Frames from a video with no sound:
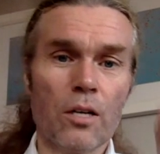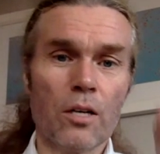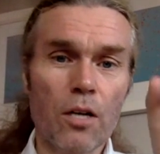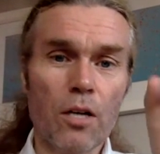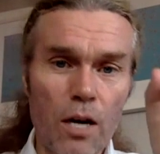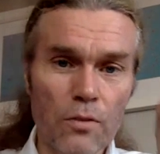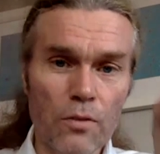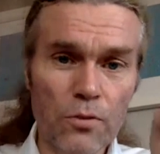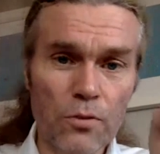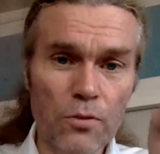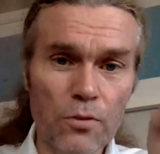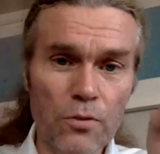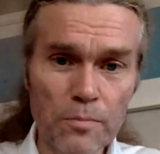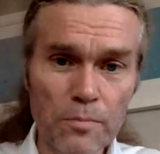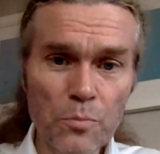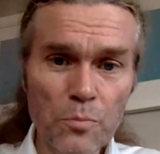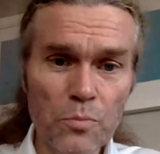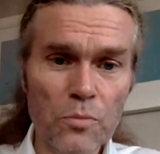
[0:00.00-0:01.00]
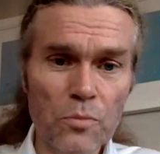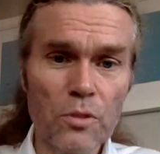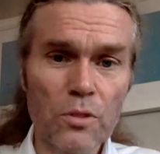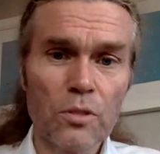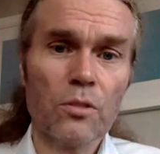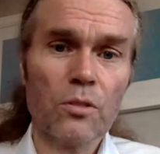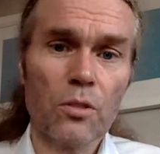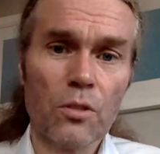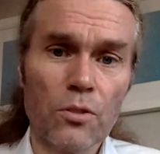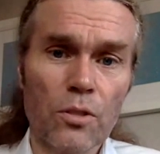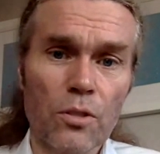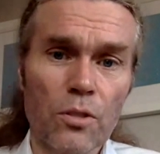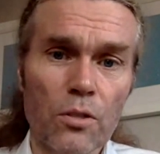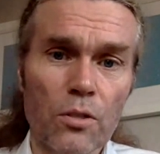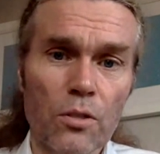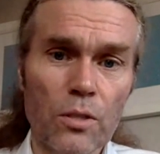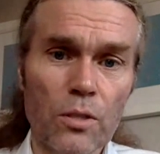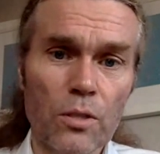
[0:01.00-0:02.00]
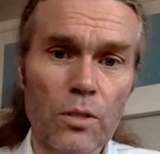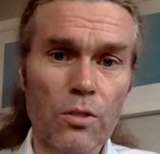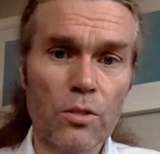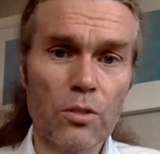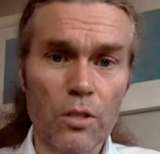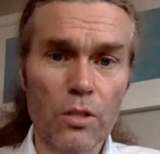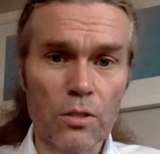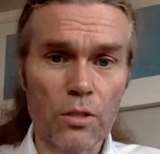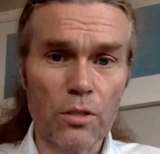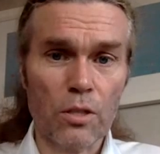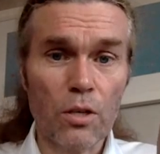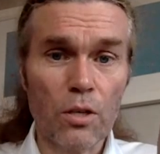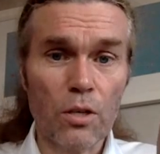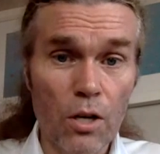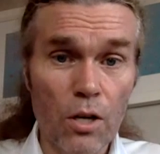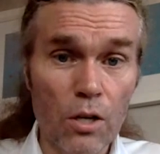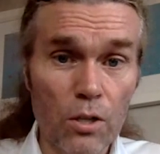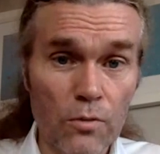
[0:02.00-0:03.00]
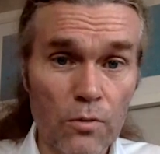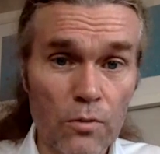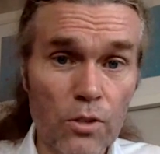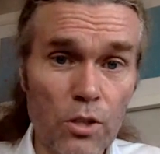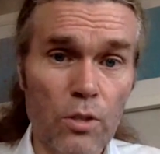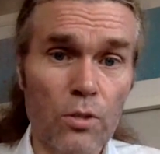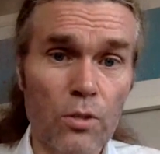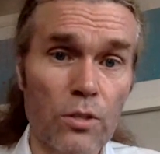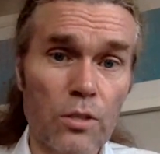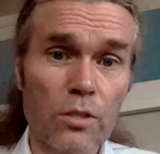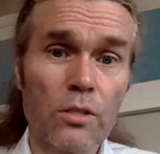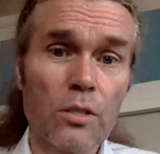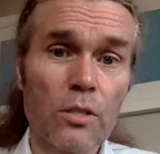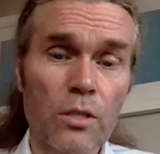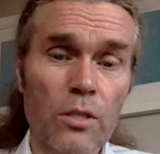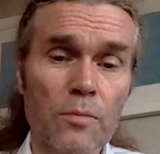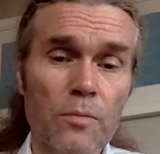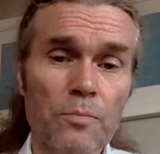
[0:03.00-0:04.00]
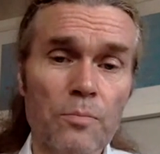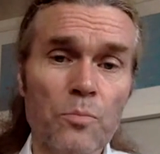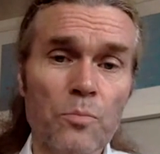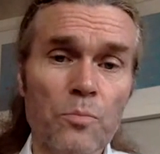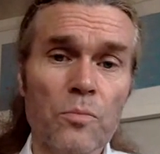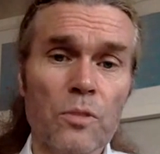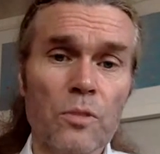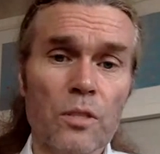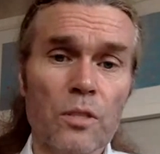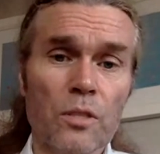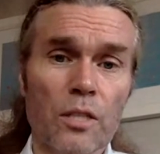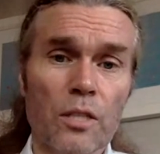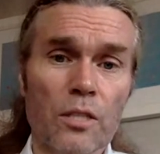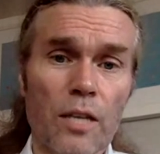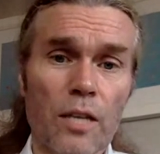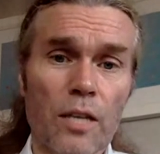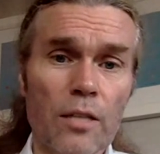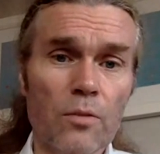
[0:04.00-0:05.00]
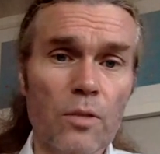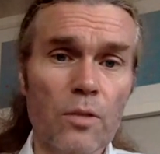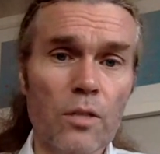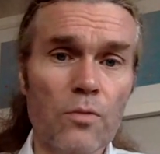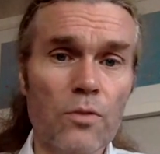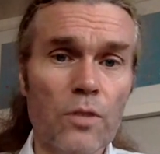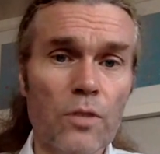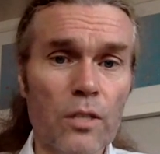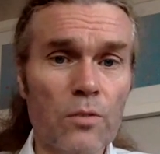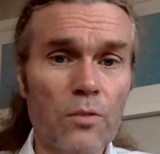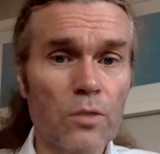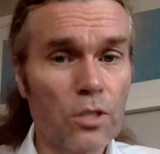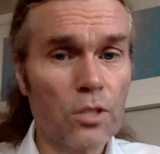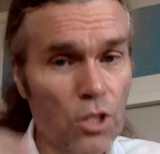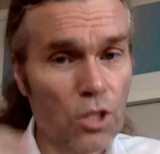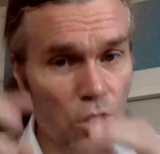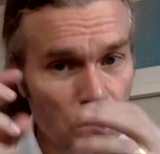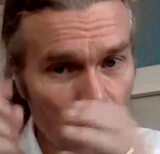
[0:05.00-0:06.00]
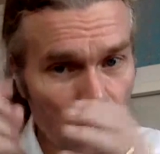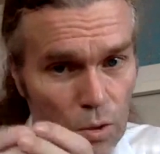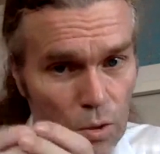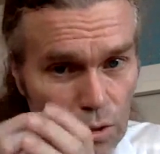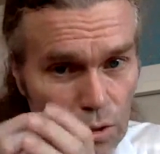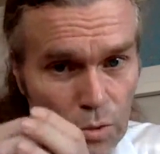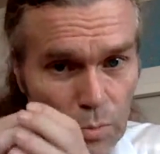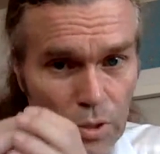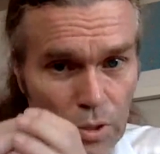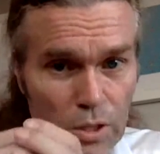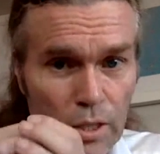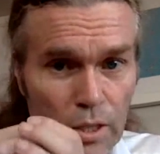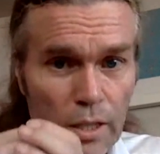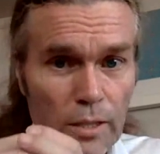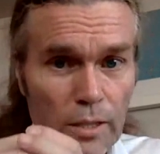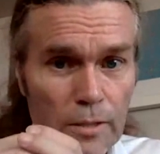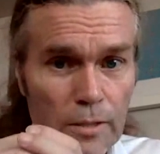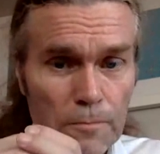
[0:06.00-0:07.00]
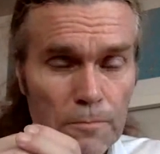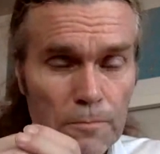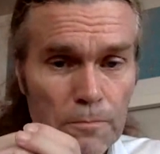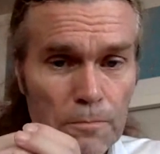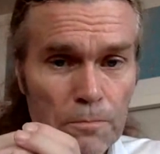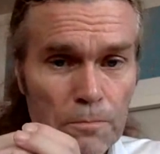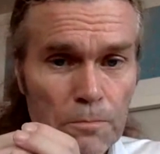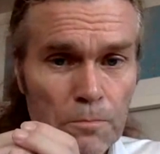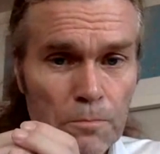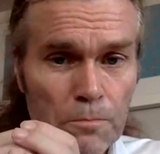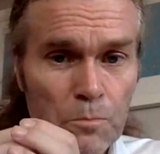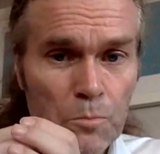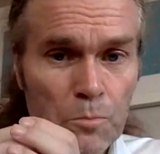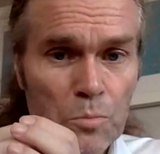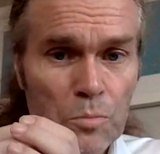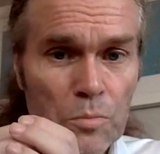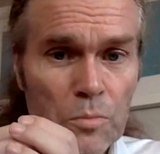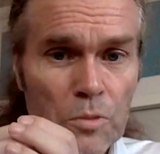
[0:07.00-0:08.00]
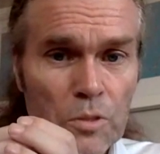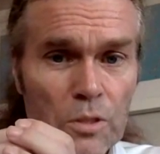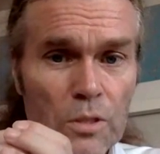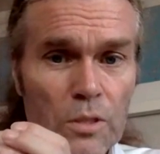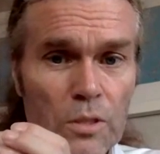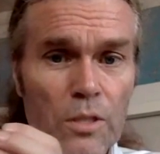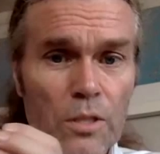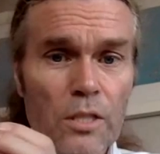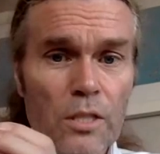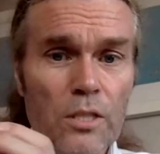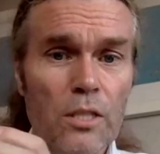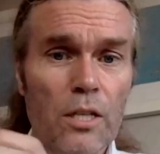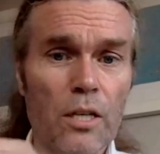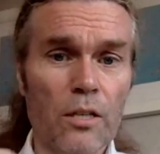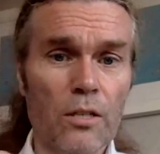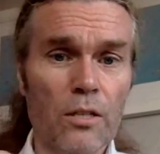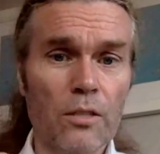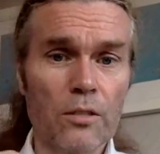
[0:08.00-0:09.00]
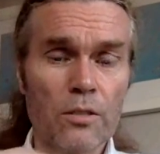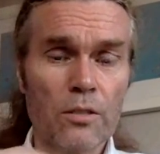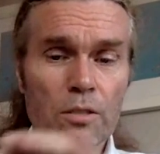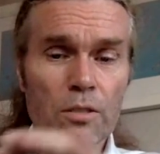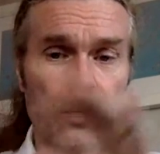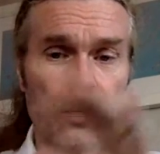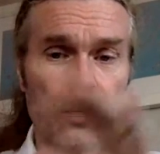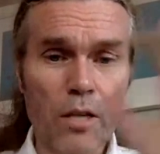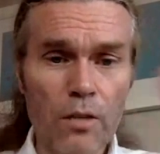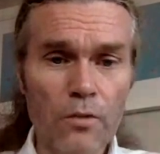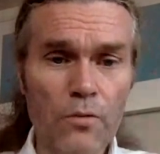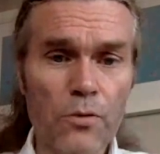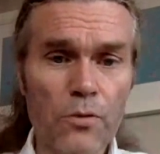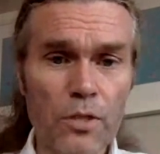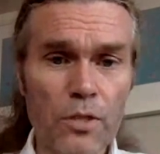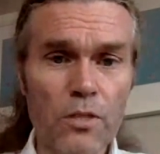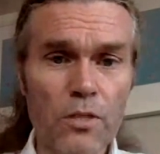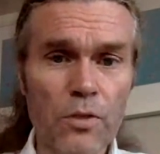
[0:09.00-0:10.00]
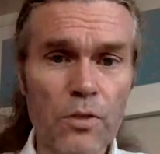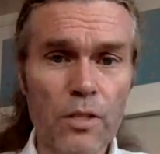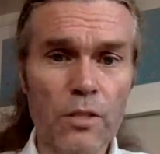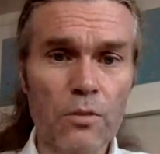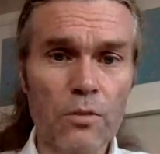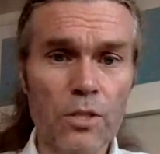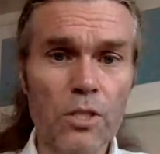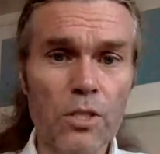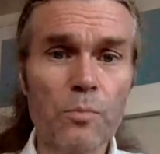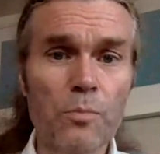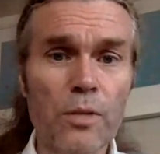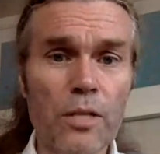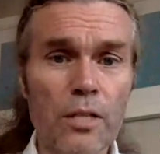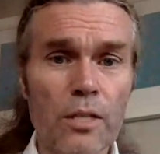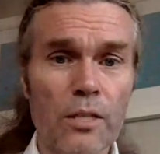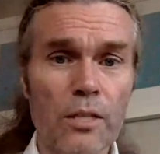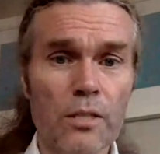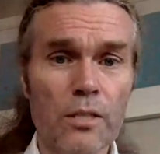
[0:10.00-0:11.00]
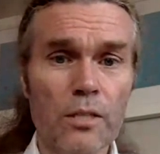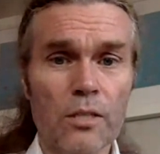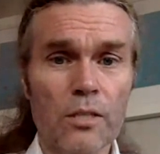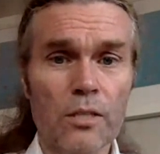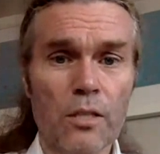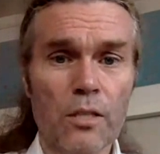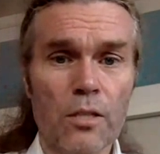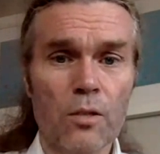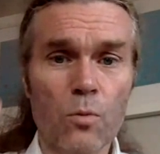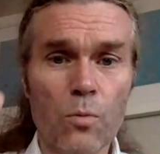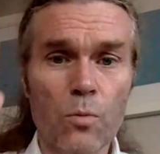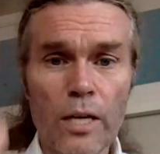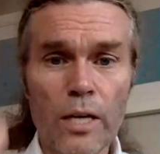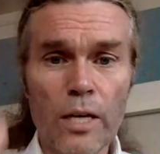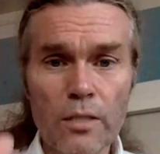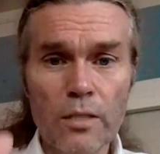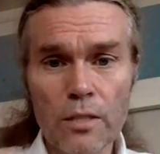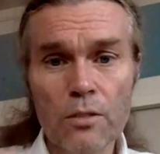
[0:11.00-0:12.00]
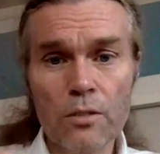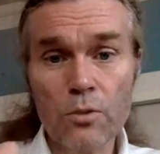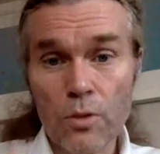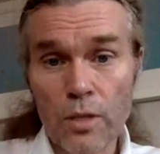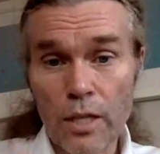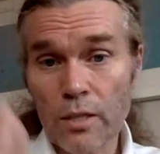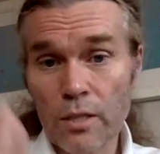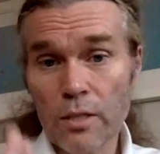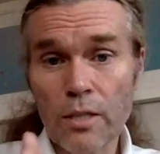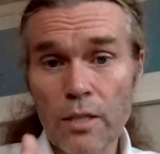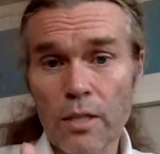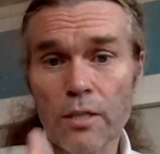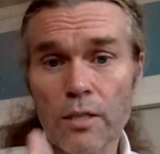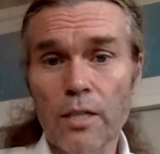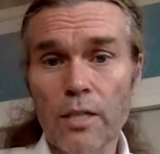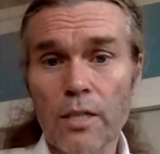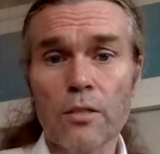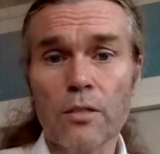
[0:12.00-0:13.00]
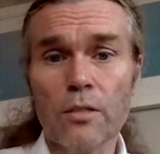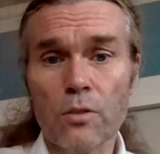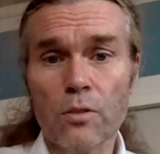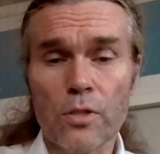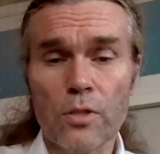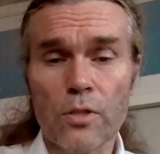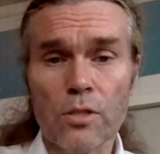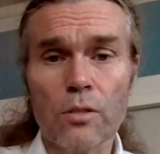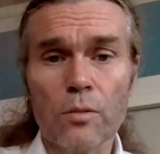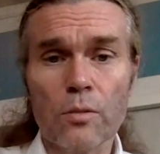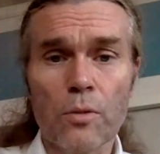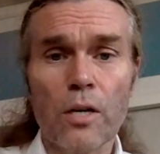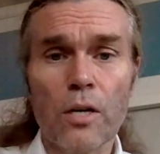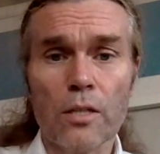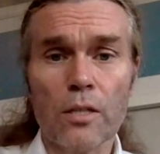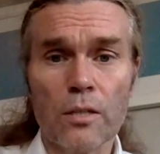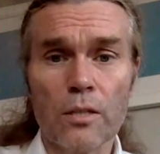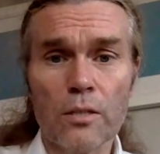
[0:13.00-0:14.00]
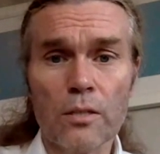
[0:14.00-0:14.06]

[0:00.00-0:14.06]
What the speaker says: guff, or what's called the Hall of Souls, is not really filled with souls per se. The guff is filled with spirits waiting to incarnate into a physical body.